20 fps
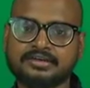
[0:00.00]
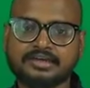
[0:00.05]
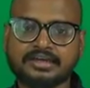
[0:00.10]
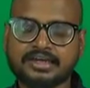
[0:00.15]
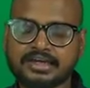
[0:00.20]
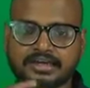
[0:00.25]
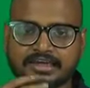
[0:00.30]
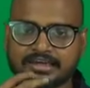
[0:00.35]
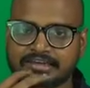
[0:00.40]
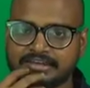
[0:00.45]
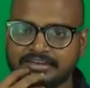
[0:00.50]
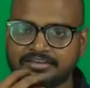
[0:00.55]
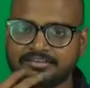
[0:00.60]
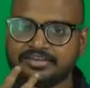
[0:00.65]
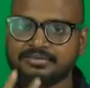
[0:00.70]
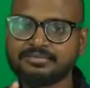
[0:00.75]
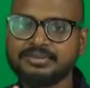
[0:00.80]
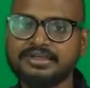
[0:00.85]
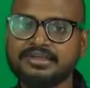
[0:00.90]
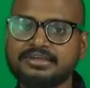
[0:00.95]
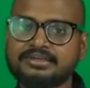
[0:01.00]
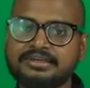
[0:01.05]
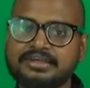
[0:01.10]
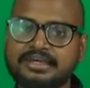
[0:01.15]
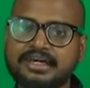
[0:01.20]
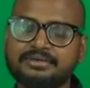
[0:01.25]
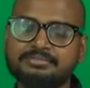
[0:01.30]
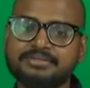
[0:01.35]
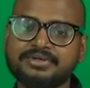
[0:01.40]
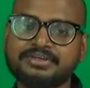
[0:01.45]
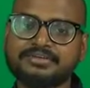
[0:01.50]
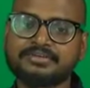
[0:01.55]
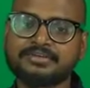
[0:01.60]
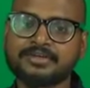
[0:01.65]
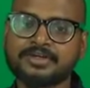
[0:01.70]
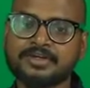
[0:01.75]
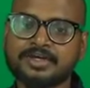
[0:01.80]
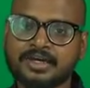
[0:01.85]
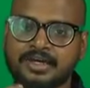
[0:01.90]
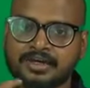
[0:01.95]
I, will never be happy.
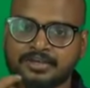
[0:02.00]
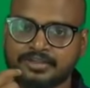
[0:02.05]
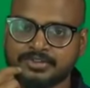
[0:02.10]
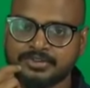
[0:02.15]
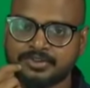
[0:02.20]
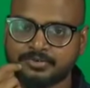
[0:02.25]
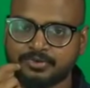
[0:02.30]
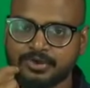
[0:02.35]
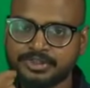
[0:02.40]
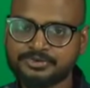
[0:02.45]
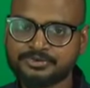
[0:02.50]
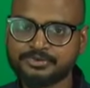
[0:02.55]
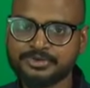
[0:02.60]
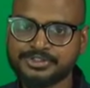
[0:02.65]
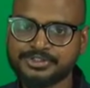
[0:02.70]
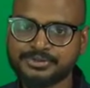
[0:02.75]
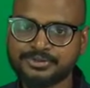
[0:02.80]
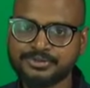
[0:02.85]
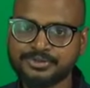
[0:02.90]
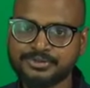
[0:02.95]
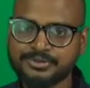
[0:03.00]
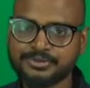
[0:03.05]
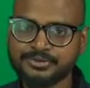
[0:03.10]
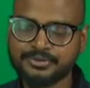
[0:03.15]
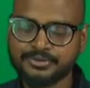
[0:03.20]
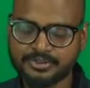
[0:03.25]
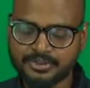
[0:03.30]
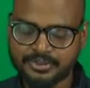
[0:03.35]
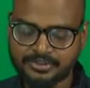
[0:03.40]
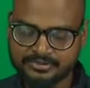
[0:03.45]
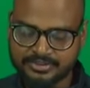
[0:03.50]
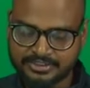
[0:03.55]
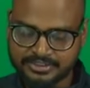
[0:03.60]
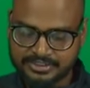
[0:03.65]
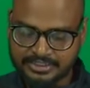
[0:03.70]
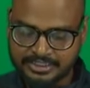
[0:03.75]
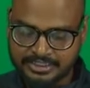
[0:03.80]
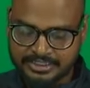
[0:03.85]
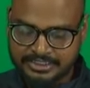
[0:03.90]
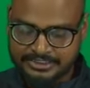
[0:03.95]
So, what, what should you do? Always,
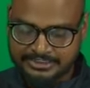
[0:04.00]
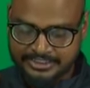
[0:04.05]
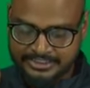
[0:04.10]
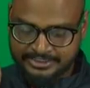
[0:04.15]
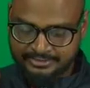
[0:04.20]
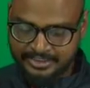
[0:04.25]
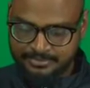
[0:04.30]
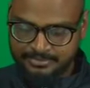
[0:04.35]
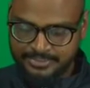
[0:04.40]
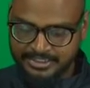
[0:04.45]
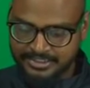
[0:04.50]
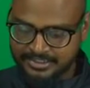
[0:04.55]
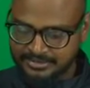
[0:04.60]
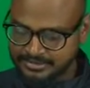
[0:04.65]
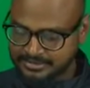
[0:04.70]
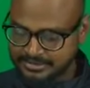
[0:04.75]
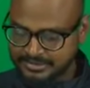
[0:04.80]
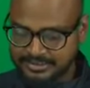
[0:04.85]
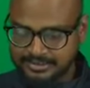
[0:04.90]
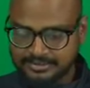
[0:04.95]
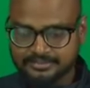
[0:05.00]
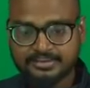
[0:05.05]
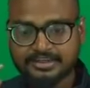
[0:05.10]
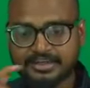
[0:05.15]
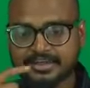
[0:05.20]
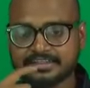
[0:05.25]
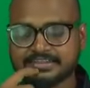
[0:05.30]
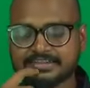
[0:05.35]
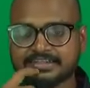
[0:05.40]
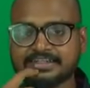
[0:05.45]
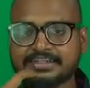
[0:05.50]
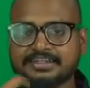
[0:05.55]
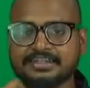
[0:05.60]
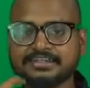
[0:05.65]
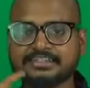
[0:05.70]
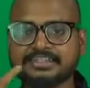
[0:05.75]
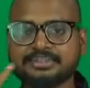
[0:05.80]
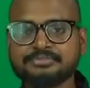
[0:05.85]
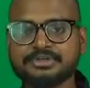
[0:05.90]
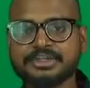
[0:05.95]
that's why I'm saying. Uh, I said that
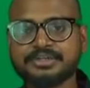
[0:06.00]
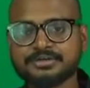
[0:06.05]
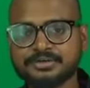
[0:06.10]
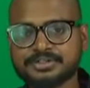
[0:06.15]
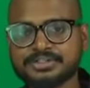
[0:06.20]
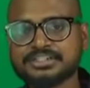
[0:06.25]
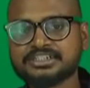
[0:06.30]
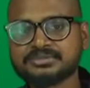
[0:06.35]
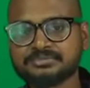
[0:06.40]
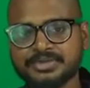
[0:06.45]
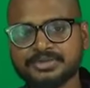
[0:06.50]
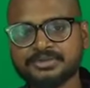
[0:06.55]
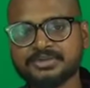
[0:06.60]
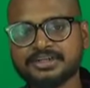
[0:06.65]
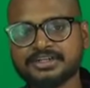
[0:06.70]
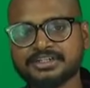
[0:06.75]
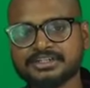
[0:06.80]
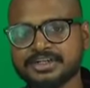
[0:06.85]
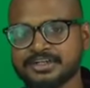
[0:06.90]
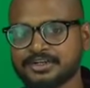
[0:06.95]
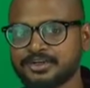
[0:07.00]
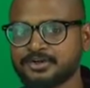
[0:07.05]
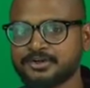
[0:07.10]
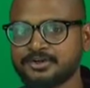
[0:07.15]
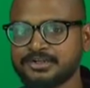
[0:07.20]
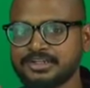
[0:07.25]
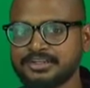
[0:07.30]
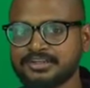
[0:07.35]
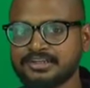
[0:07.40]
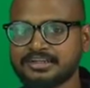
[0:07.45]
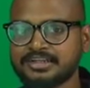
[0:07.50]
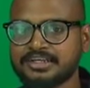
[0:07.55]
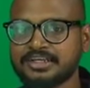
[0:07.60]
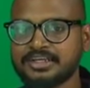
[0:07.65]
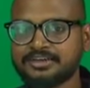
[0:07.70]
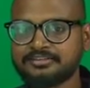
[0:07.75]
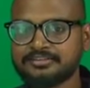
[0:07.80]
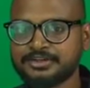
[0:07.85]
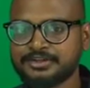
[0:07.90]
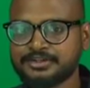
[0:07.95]
simpler questions make you understand. Not only that,
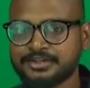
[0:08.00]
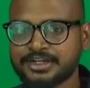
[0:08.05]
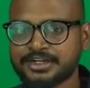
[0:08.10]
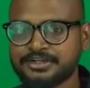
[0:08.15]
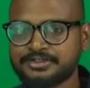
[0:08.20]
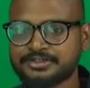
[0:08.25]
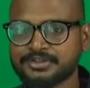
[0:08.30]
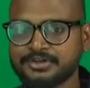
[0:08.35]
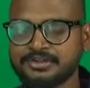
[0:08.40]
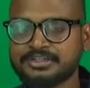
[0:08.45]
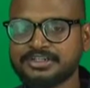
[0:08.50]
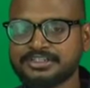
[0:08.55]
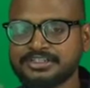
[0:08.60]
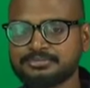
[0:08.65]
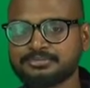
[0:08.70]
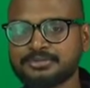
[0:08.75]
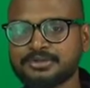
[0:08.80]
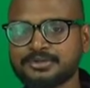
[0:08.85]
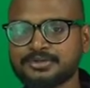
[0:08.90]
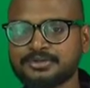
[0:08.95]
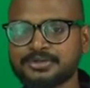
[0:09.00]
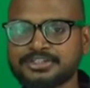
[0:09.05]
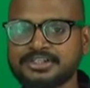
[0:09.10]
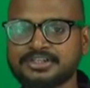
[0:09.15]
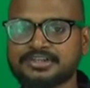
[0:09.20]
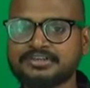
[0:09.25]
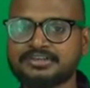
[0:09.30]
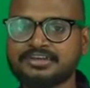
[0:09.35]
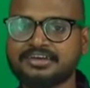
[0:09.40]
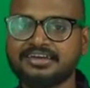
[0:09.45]
when you try to solve that simpler question,